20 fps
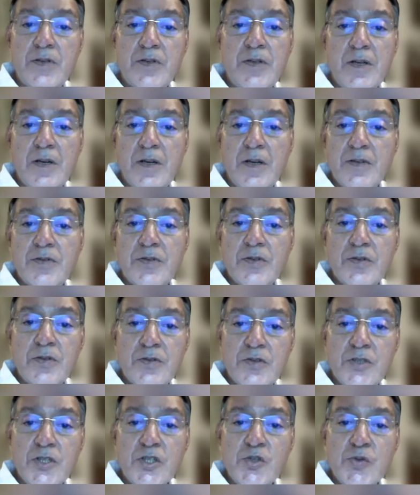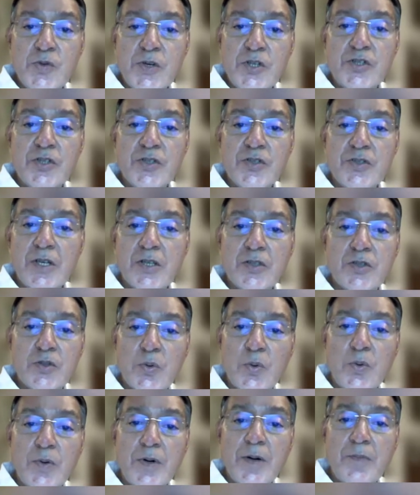are situations are
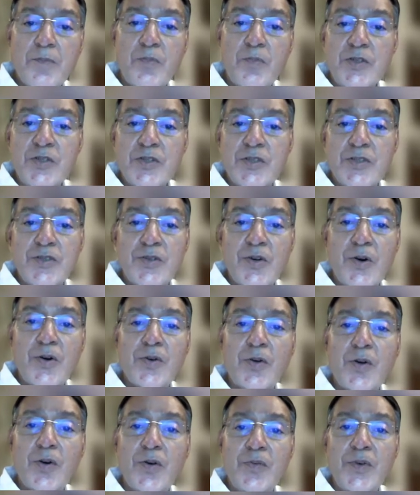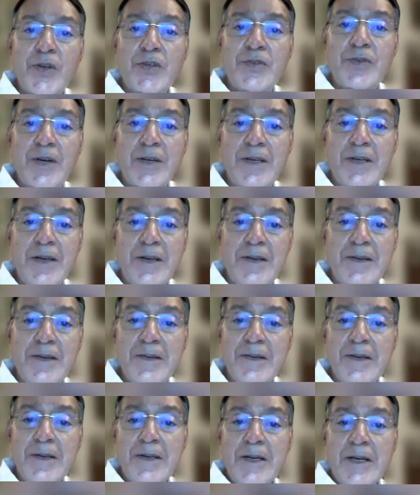thrown up which is not always
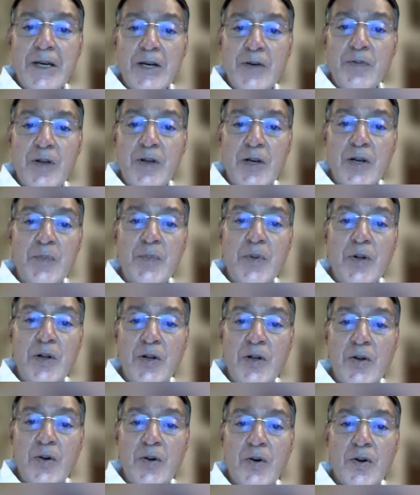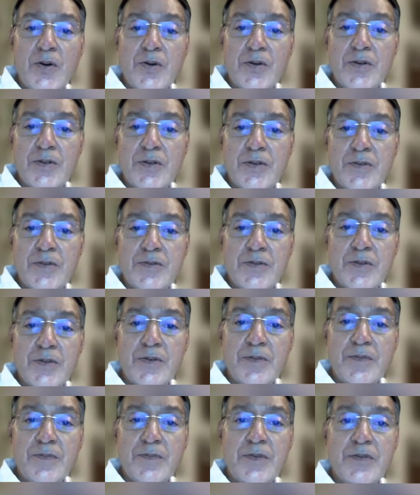readily available, or sort
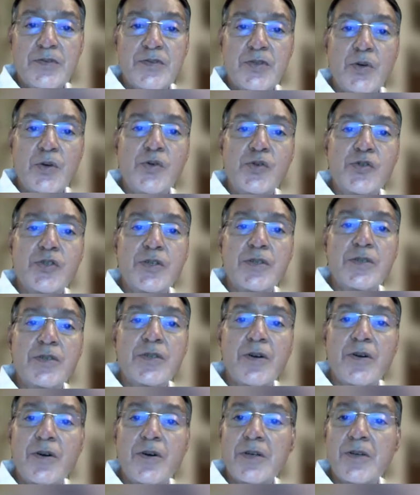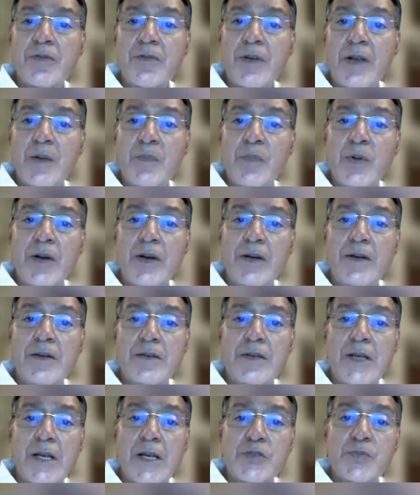of solutions are not available
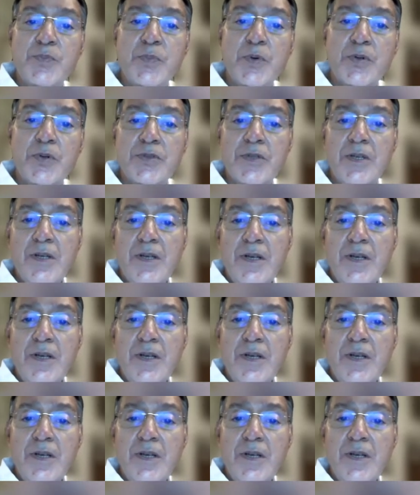in textbooks.